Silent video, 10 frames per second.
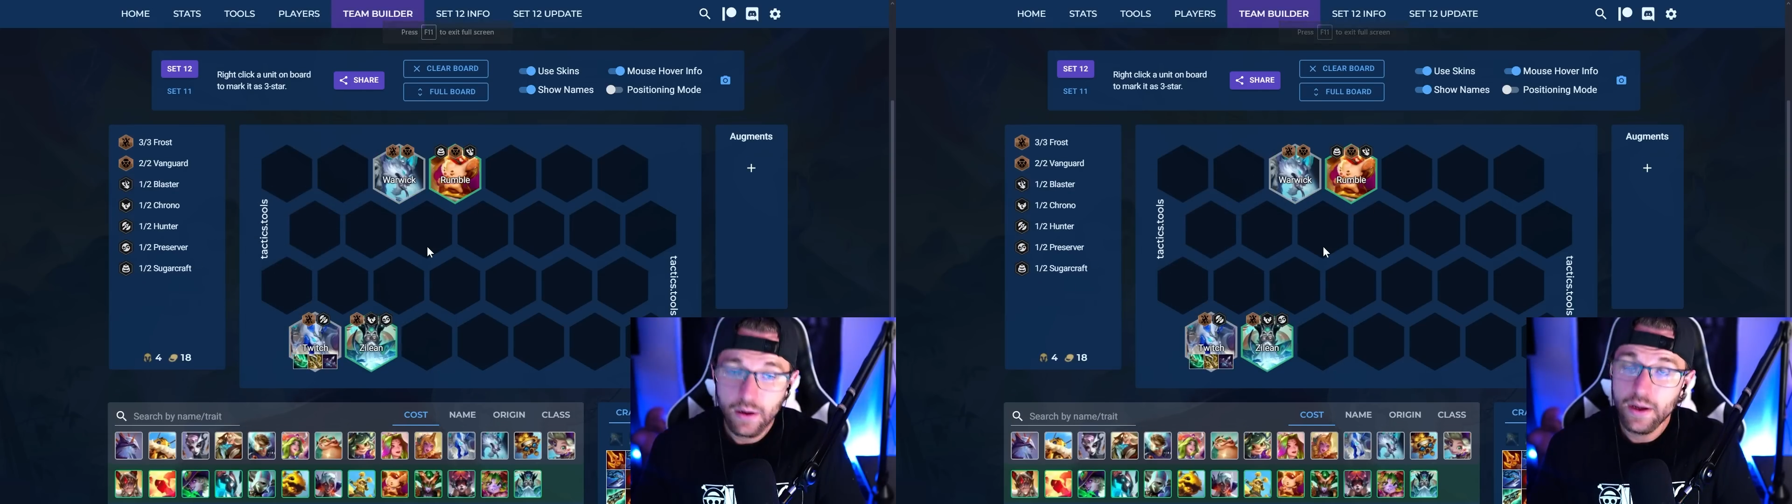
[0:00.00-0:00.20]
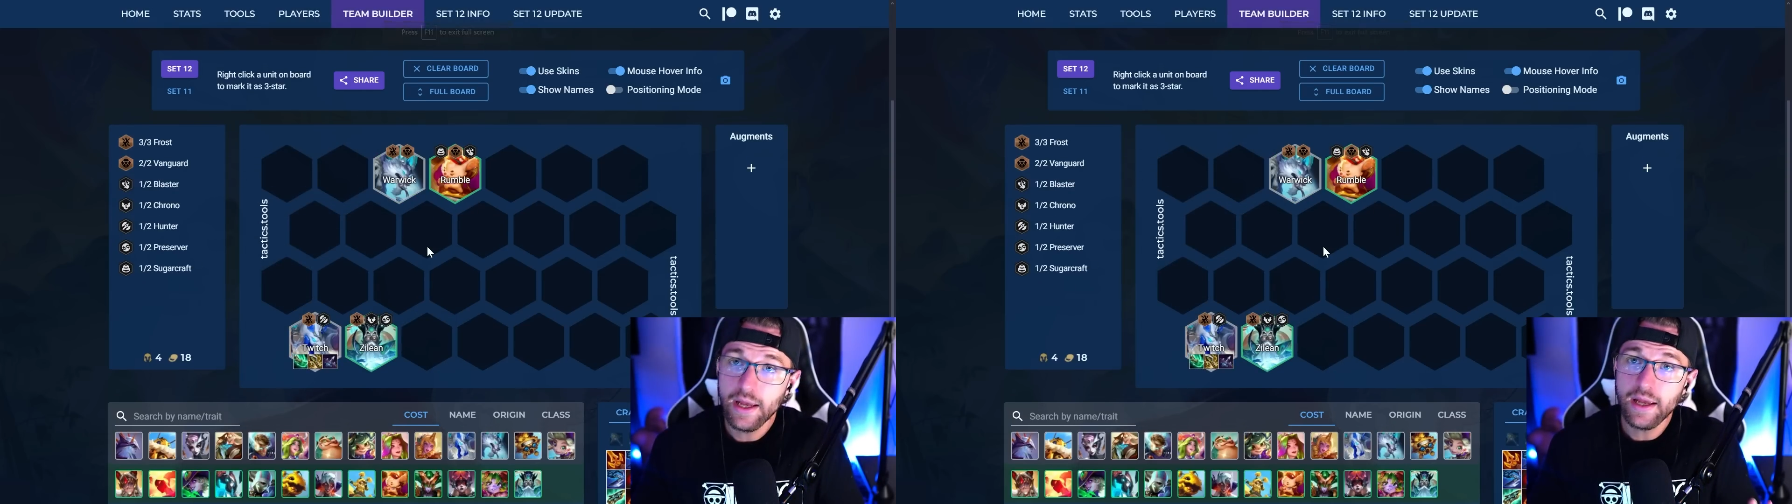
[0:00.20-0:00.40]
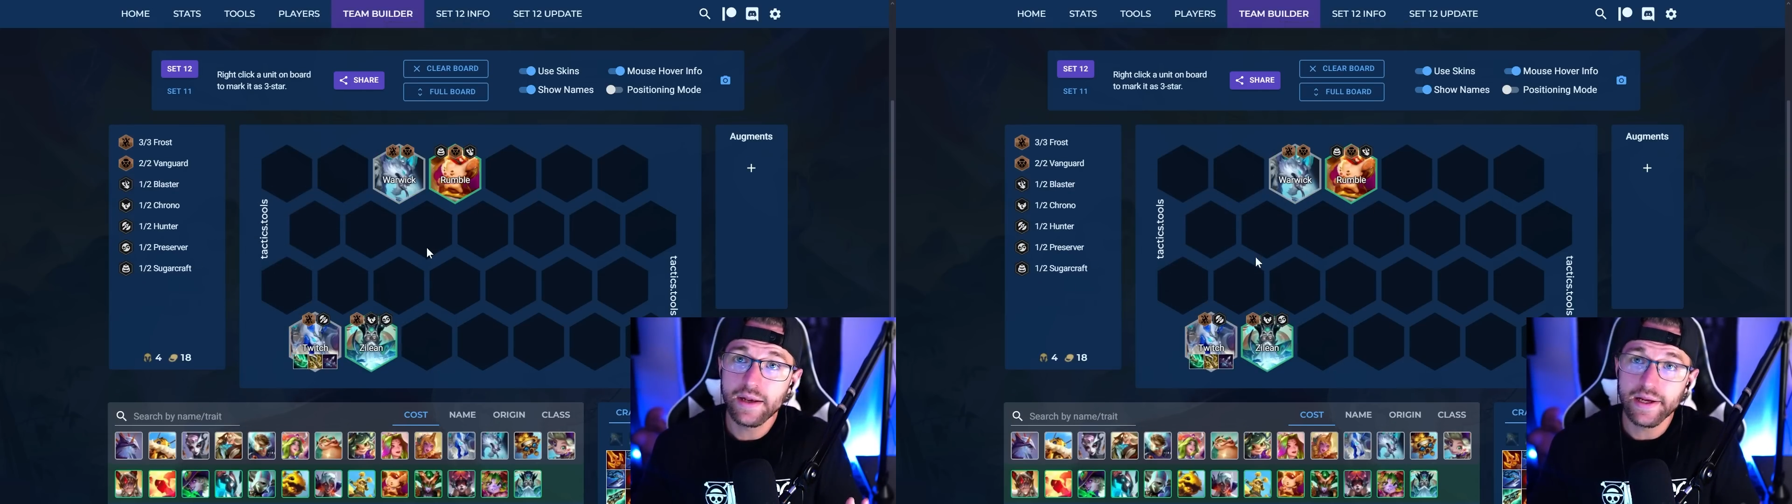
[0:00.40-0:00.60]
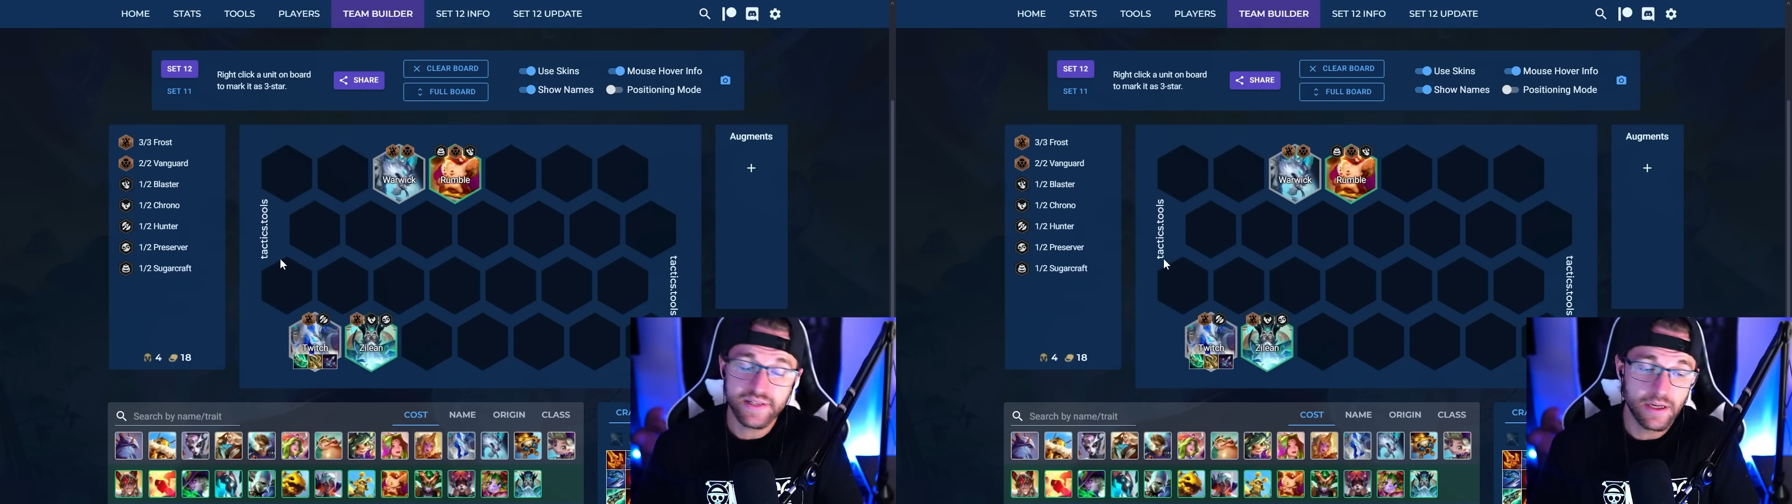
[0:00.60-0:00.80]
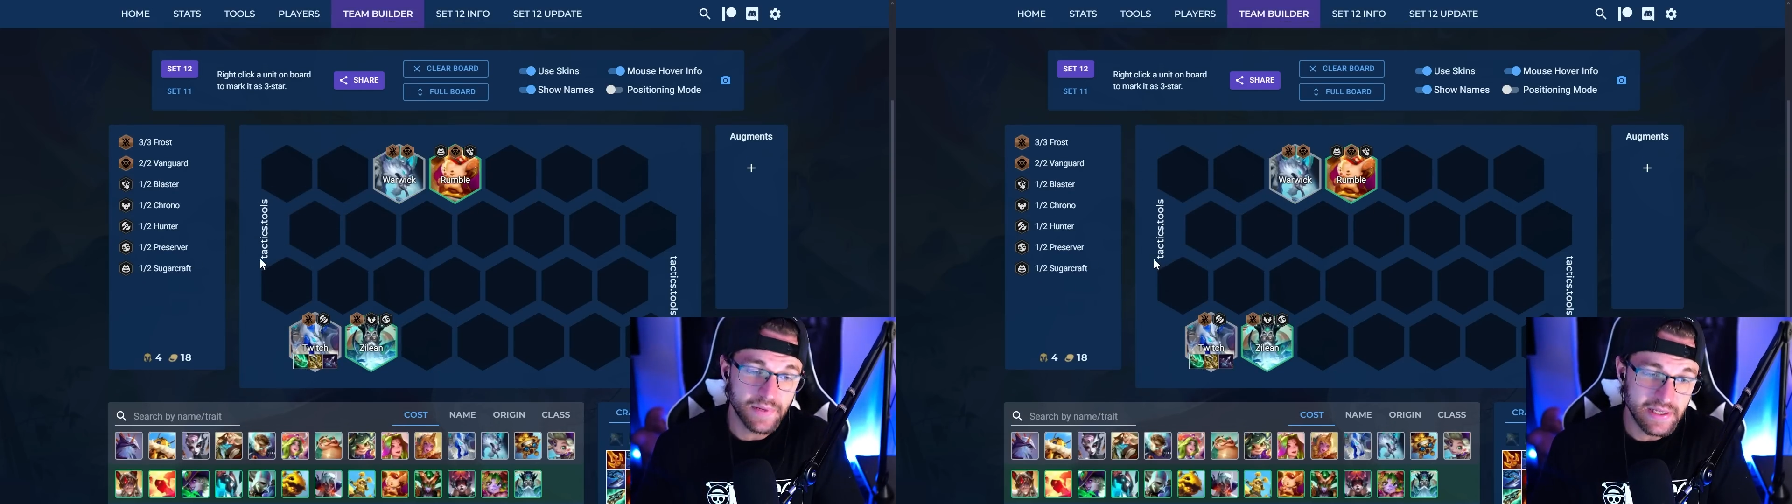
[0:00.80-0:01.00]
And next
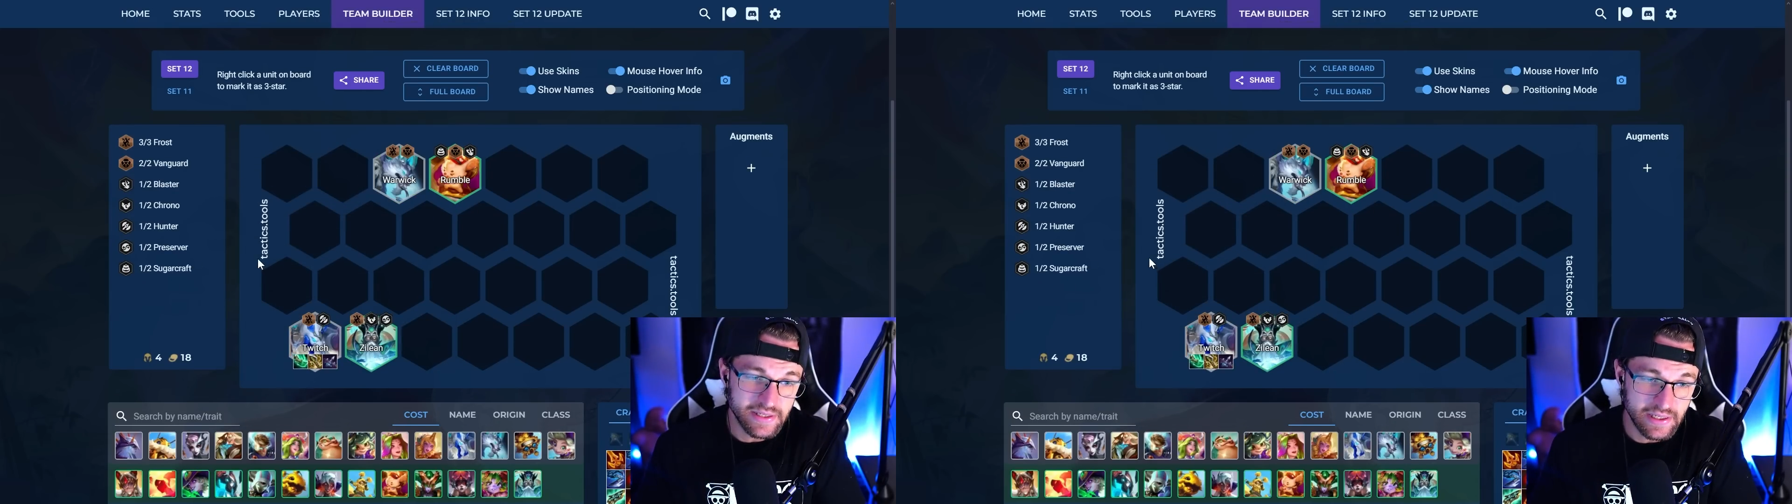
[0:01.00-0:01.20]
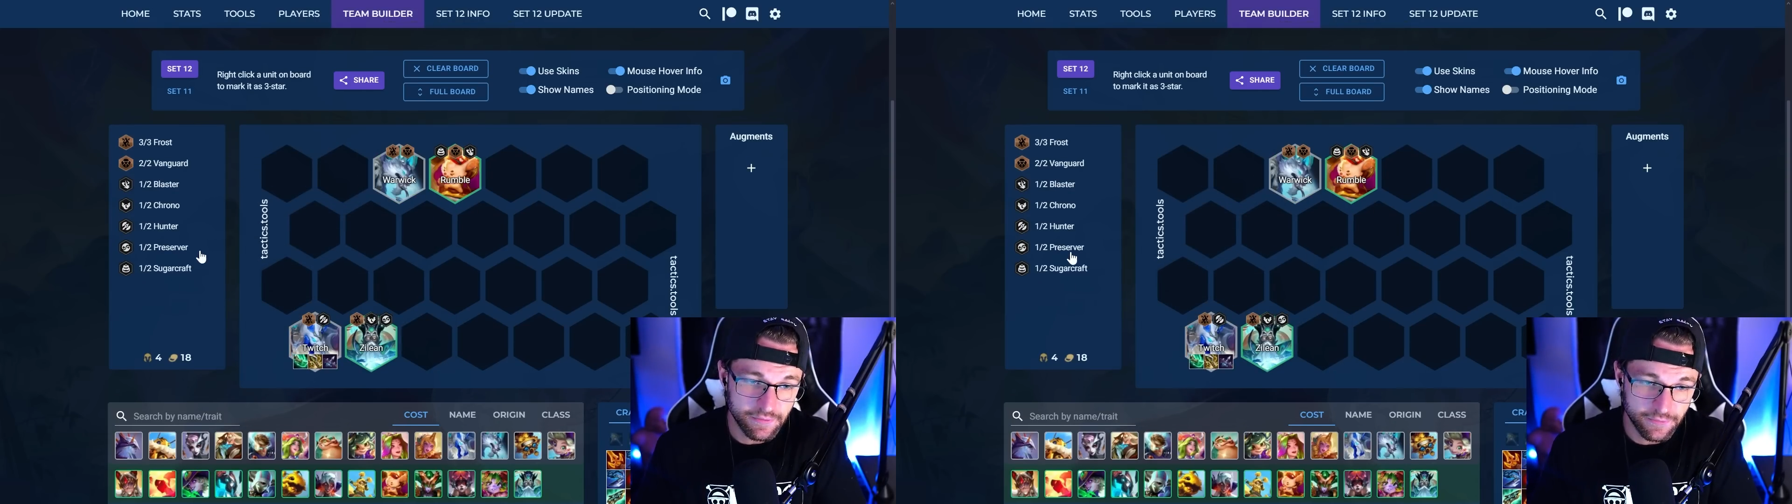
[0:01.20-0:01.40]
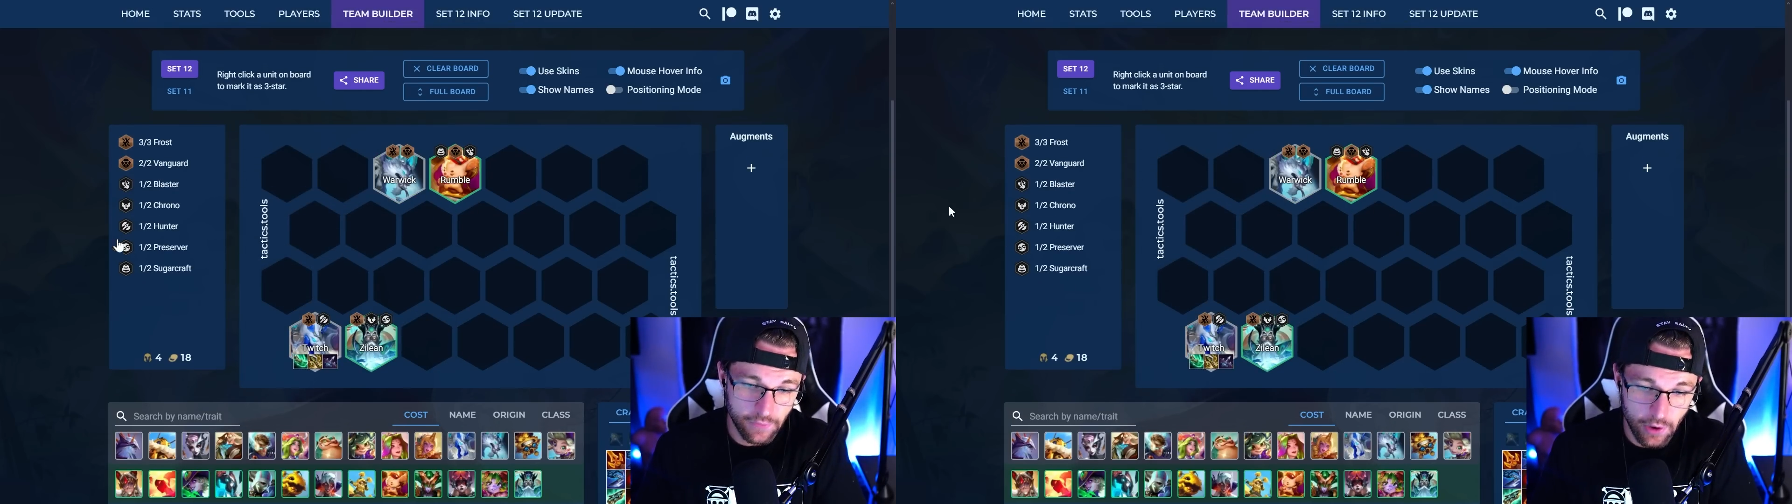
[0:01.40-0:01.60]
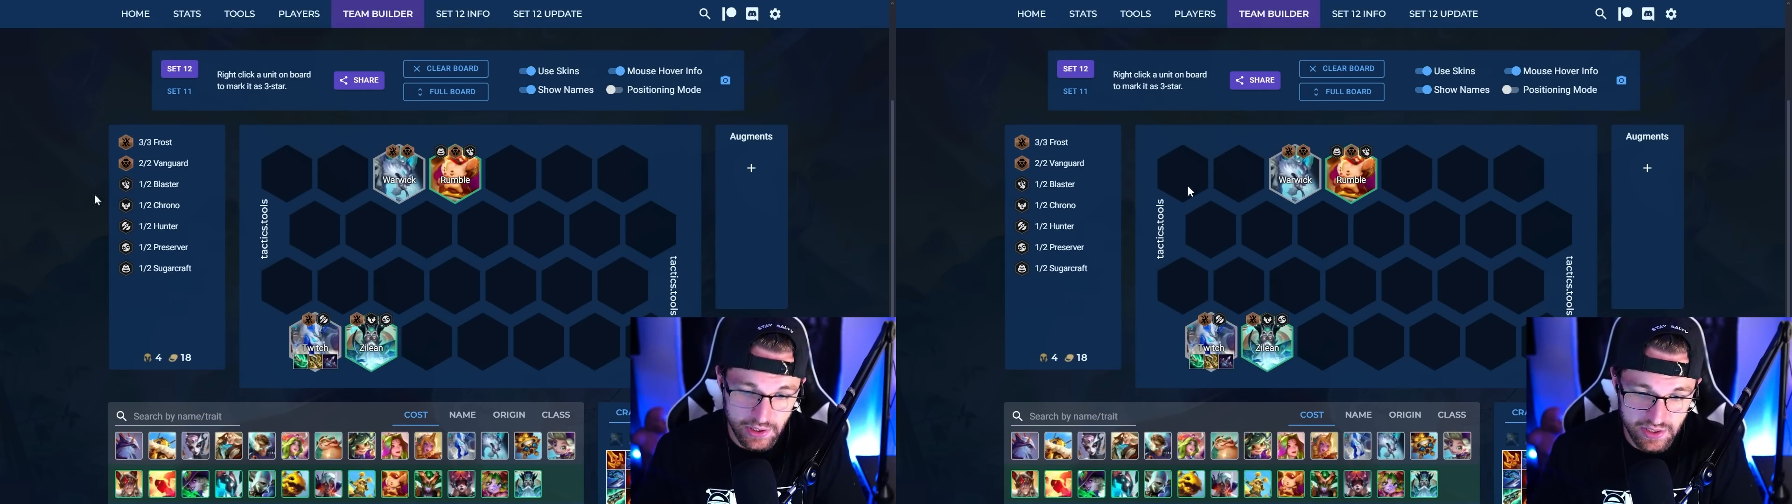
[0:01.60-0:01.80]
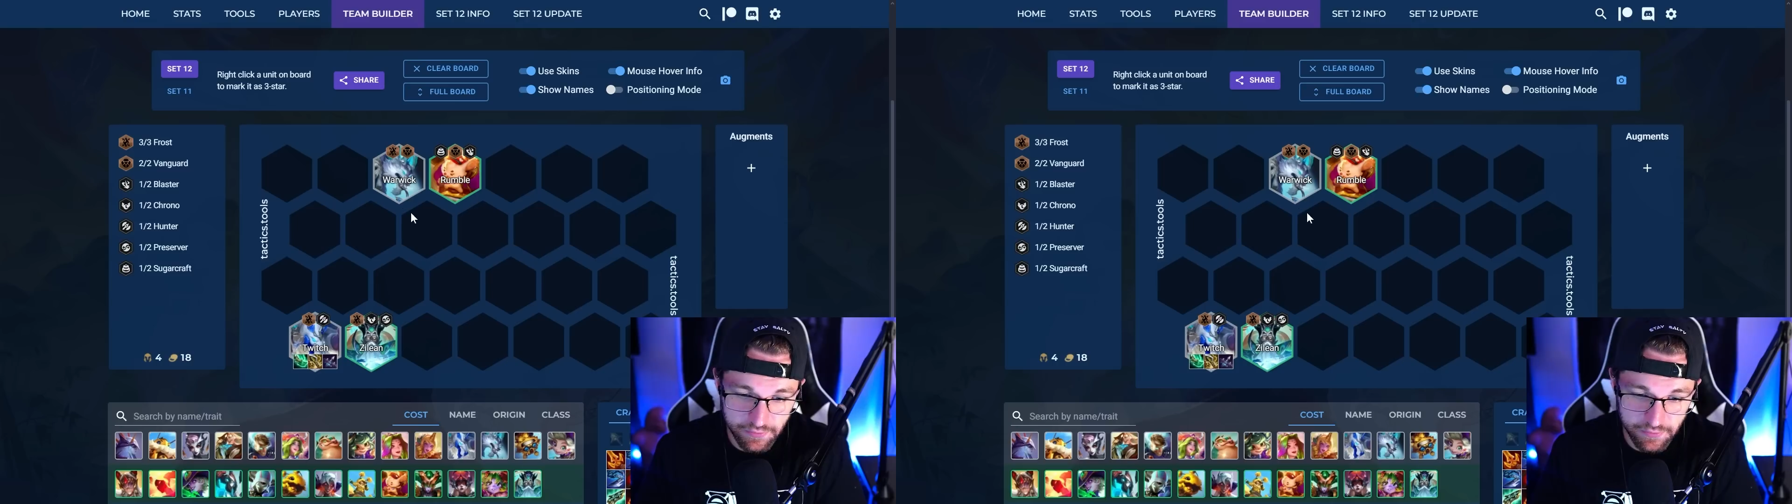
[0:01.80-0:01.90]
up is the Frost